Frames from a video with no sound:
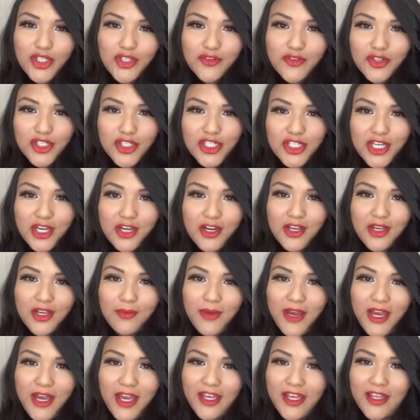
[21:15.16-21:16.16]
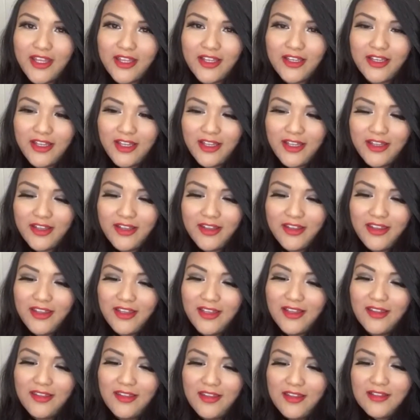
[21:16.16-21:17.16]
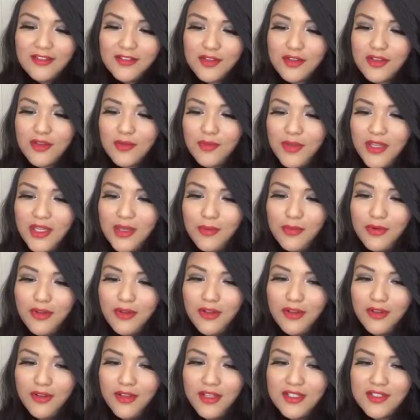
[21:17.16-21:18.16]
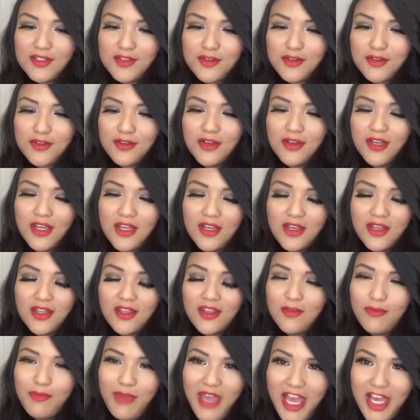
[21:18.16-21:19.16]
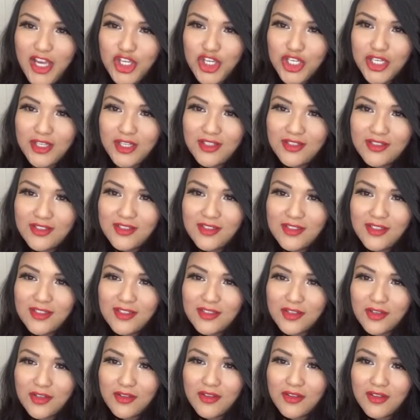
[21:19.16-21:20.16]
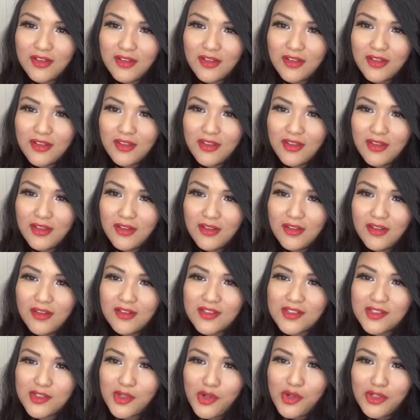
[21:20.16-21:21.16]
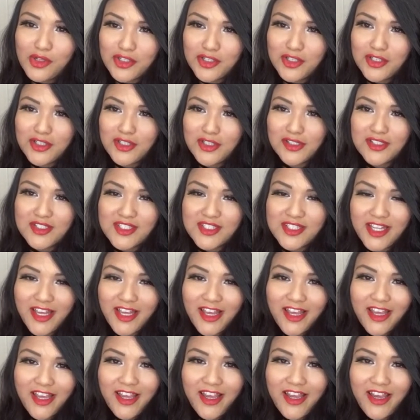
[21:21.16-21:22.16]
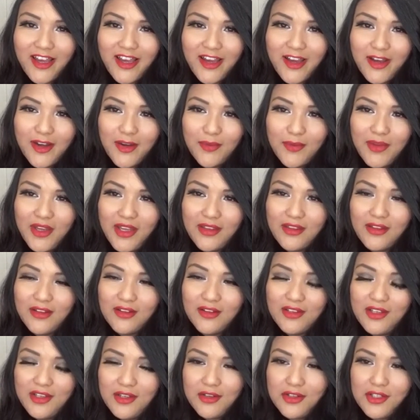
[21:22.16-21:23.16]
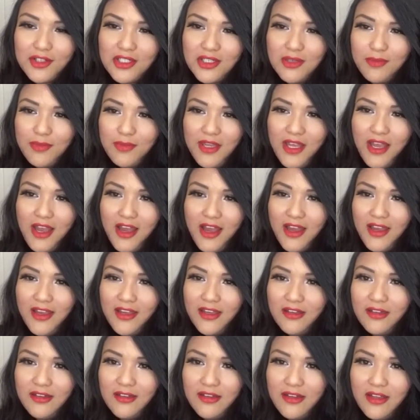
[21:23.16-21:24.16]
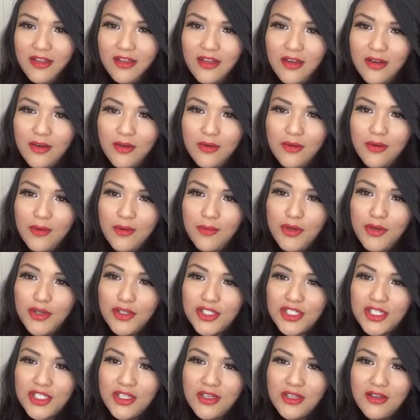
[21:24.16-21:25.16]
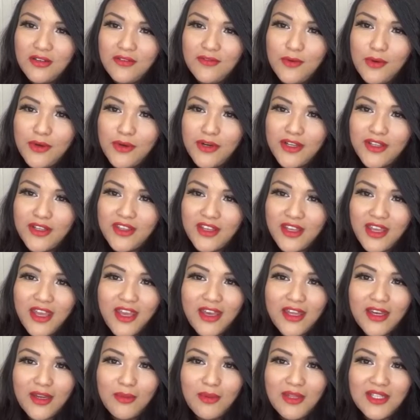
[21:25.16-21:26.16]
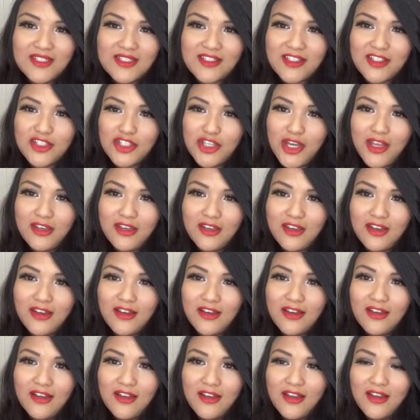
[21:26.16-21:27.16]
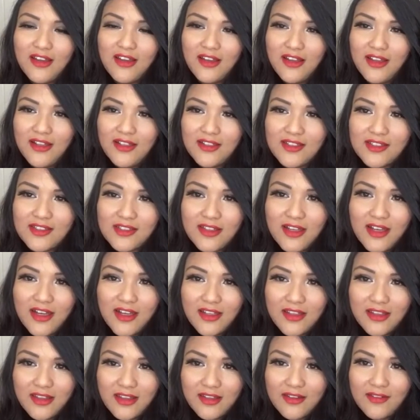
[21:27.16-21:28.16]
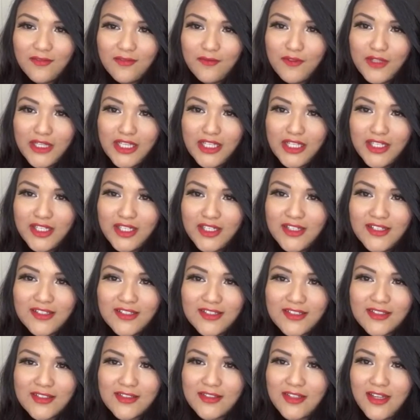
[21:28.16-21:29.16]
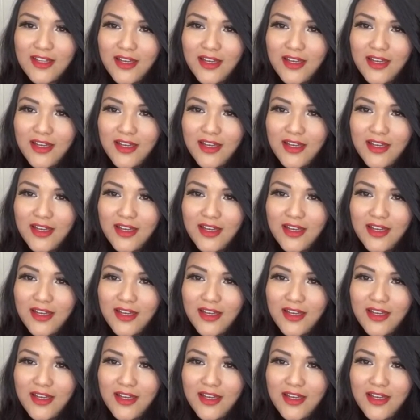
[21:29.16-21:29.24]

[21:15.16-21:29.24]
for sharing, Mike. And these are the people, these are the patients, these are the soldiers and the leadership behind, pushing for the cannabis agenda. It's not the villainous